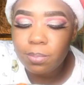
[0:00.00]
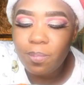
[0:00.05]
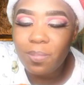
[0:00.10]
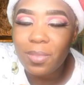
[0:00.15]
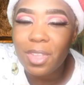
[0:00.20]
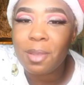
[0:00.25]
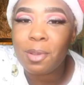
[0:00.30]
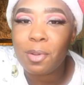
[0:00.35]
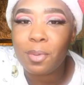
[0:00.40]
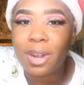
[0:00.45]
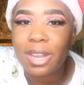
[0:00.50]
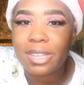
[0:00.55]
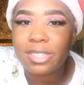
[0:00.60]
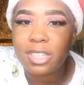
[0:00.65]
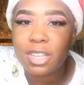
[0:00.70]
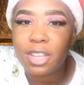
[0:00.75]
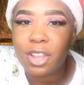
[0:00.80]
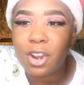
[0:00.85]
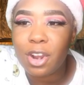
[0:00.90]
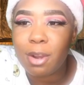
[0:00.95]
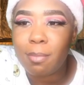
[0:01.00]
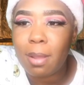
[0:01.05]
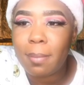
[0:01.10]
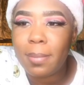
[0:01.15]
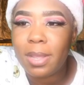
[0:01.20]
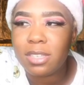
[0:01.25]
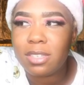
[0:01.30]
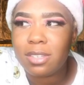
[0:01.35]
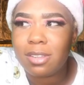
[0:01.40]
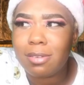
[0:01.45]
So when I seen her in my
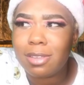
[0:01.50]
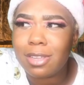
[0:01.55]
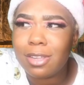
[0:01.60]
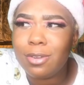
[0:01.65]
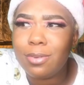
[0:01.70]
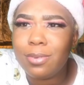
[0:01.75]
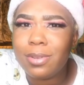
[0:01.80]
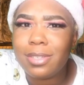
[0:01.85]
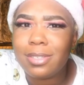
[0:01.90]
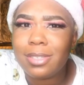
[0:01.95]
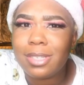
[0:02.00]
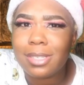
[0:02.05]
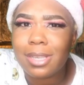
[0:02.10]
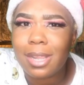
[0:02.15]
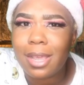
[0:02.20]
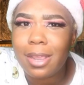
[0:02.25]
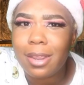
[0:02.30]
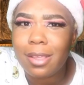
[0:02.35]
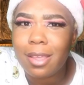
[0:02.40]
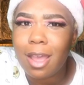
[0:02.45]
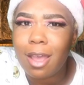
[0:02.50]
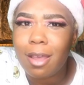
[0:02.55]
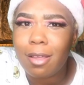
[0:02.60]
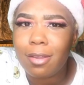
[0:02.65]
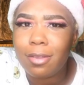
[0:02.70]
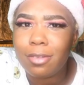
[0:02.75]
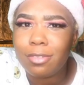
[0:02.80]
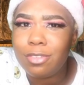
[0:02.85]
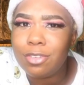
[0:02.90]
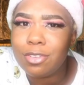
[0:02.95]
message, I was like, who is this lady
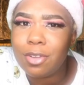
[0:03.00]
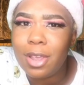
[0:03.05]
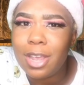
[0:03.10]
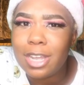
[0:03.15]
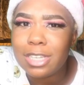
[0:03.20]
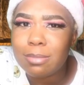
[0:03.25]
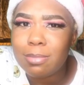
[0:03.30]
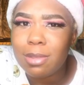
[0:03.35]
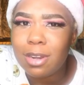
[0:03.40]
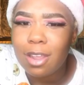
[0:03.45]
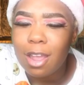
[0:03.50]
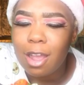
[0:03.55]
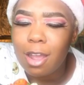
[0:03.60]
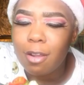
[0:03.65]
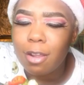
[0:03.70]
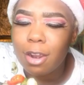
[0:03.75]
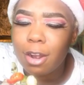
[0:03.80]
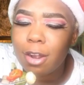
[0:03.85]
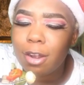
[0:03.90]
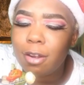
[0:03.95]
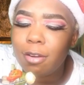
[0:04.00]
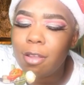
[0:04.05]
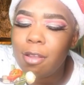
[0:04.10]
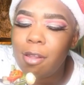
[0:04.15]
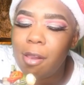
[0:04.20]
asking me to call her?